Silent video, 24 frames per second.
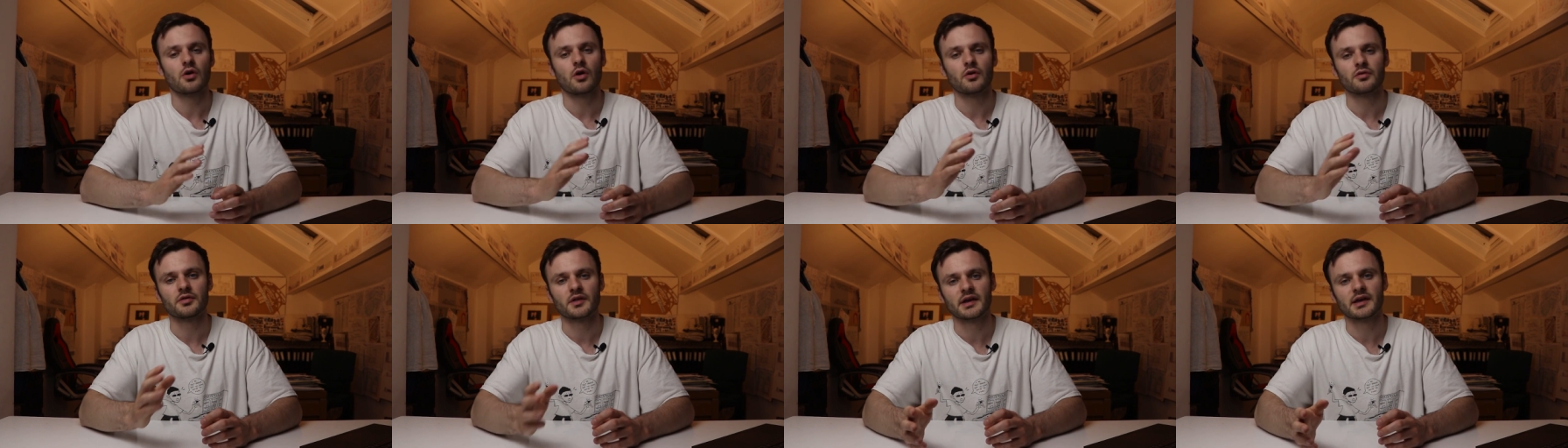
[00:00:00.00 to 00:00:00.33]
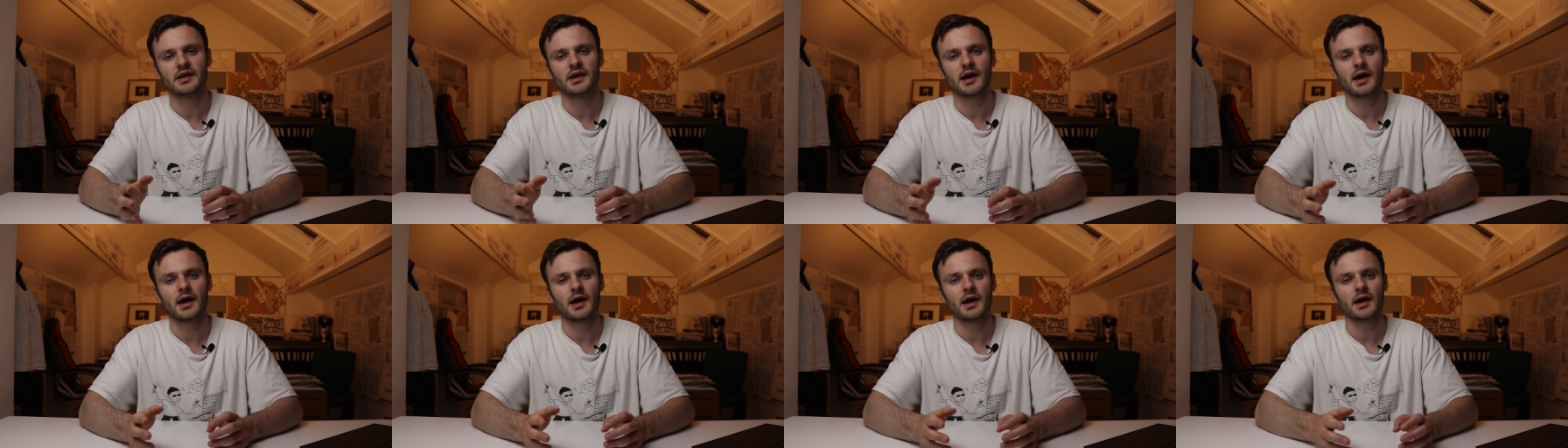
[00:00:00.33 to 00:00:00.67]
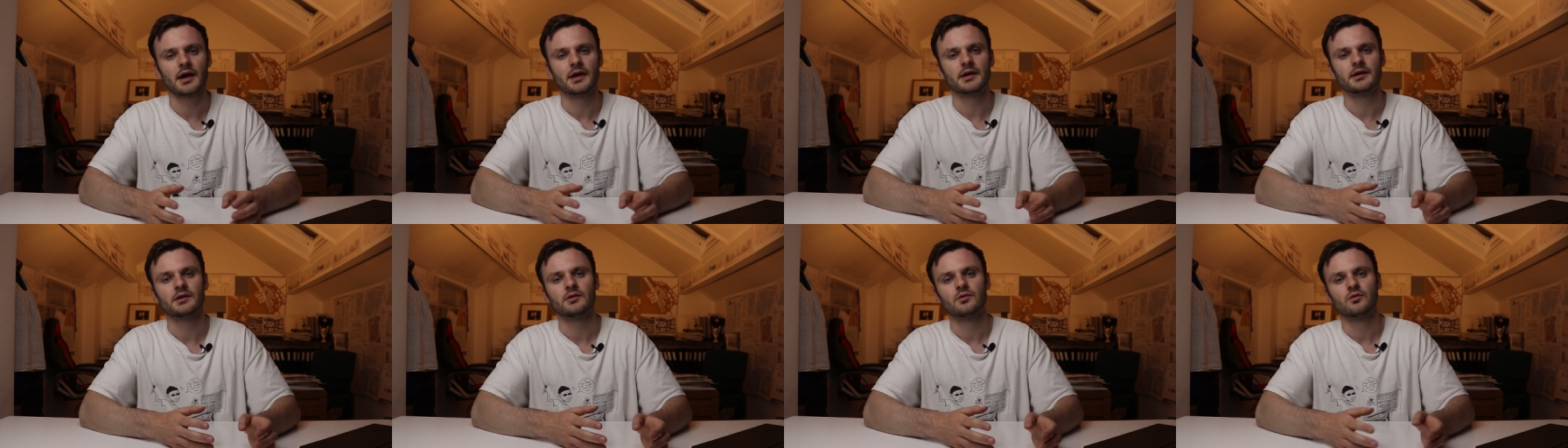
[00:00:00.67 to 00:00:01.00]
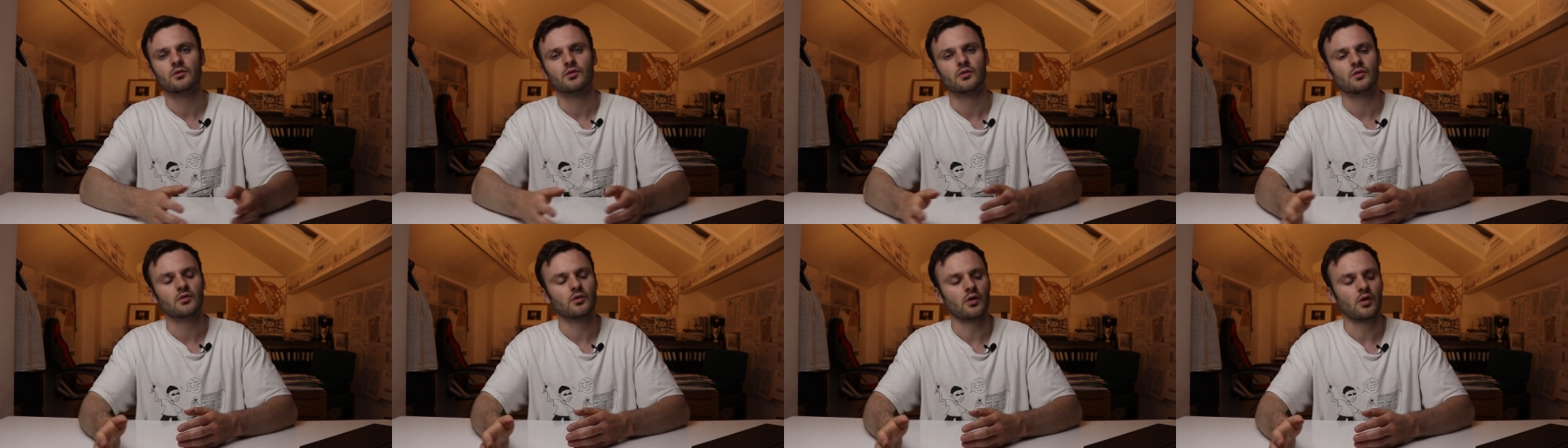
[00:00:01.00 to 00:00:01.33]
on the guy
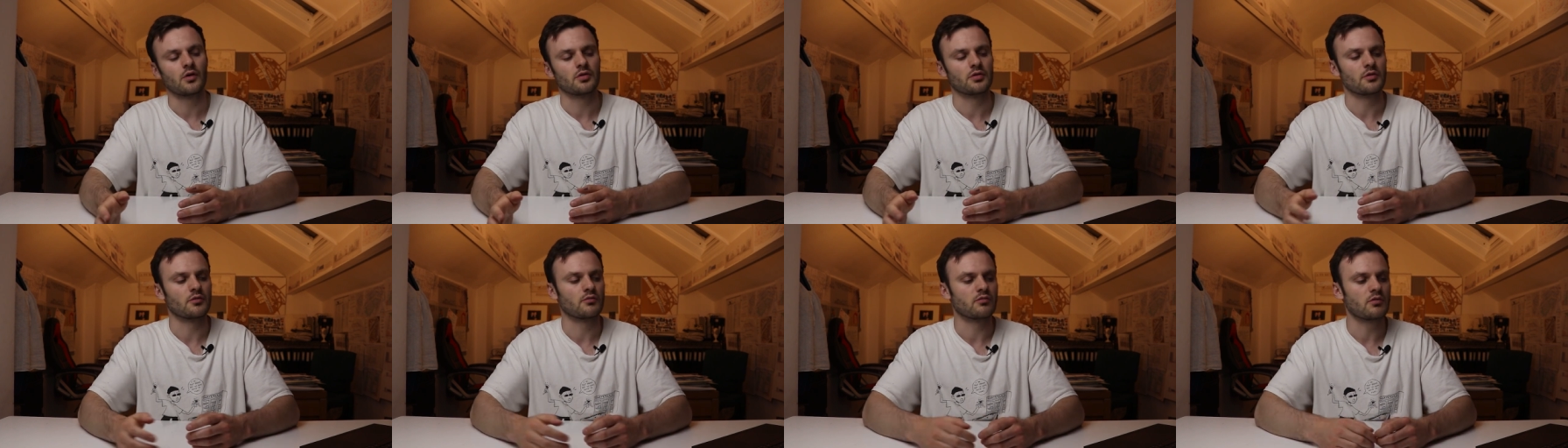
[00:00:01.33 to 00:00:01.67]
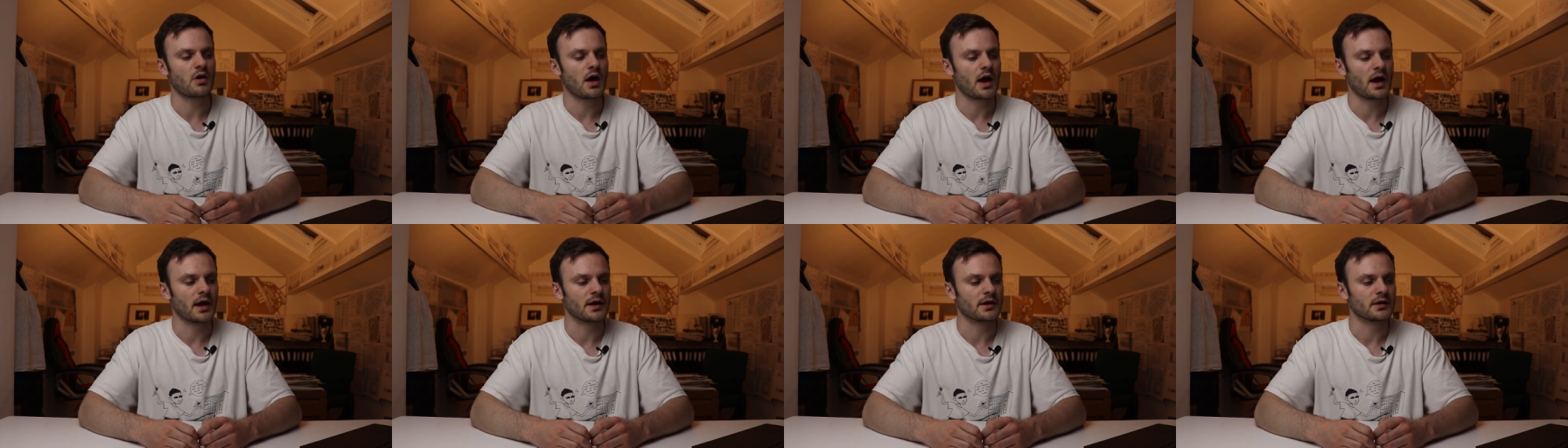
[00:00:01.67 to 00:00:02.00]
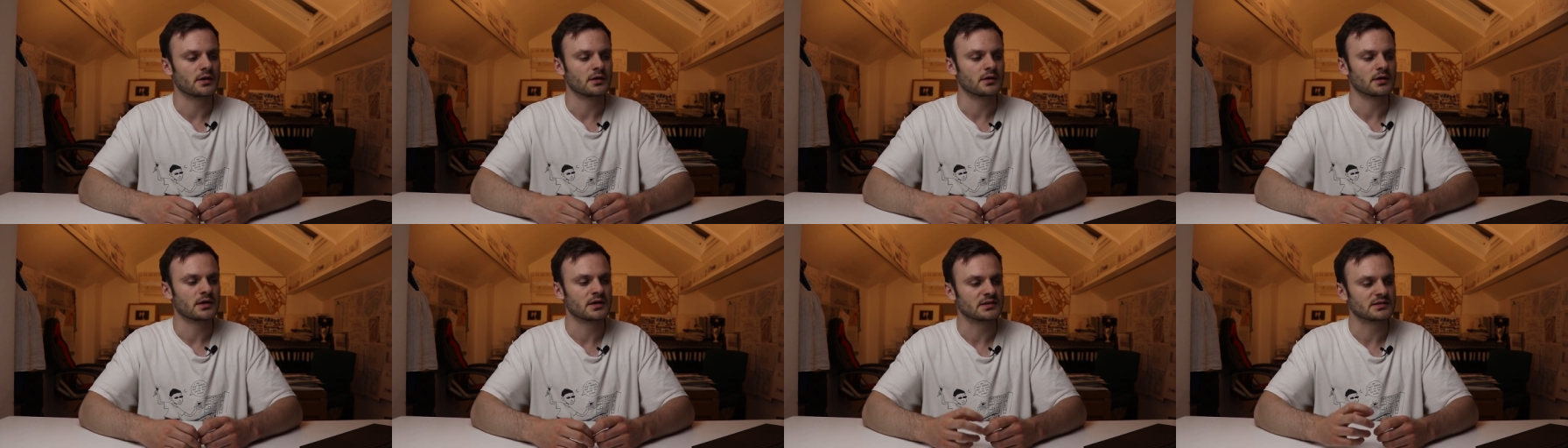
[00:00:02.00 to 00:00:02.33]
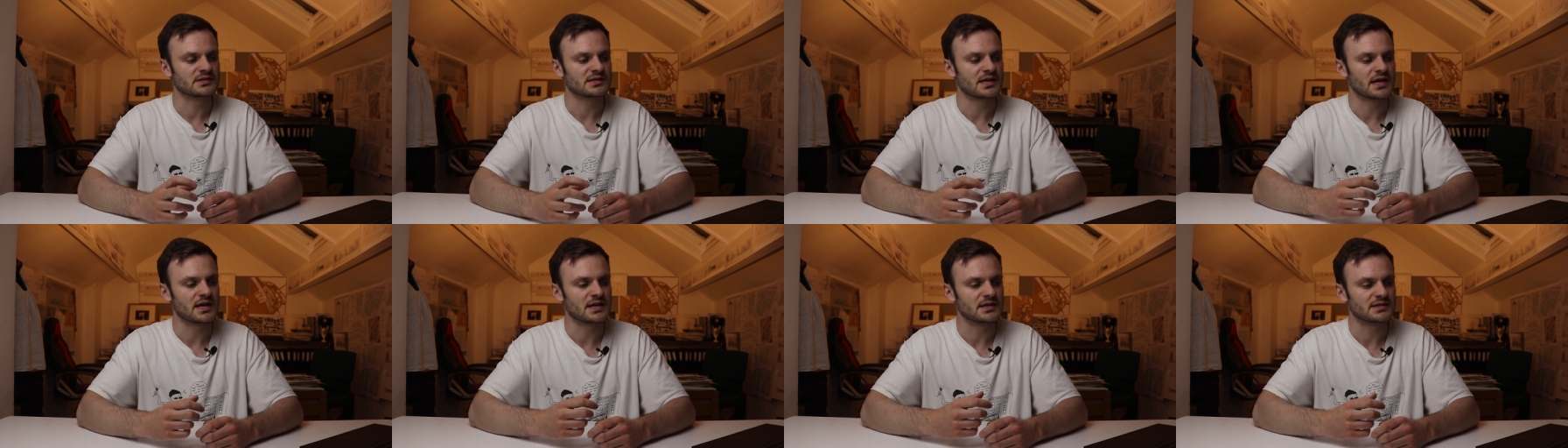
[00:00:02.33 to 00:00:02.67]
on the right. It
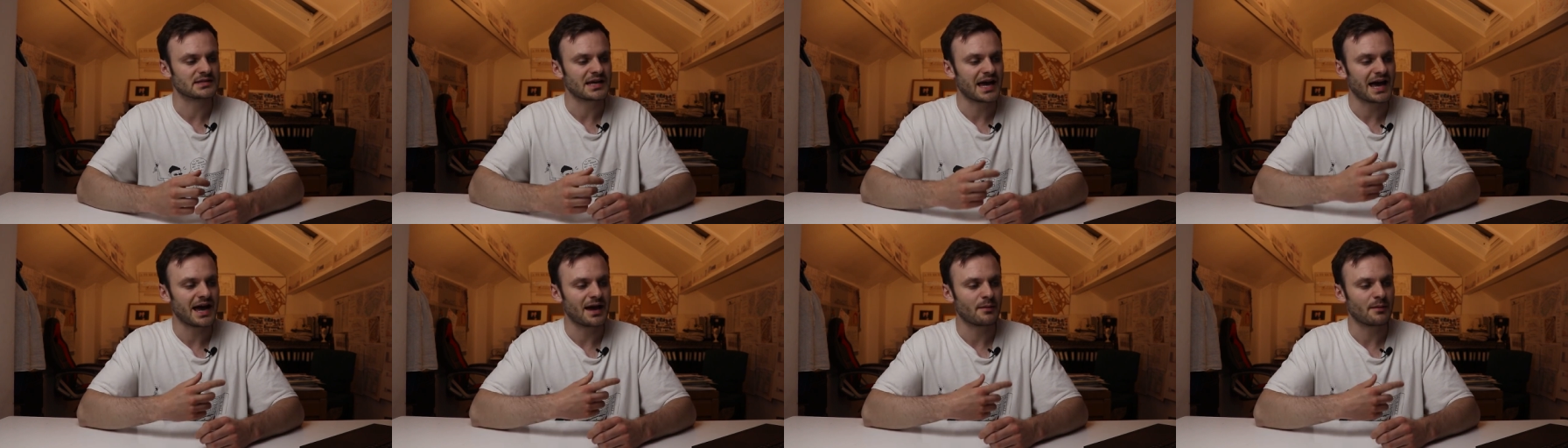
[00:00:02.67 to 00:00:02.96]
says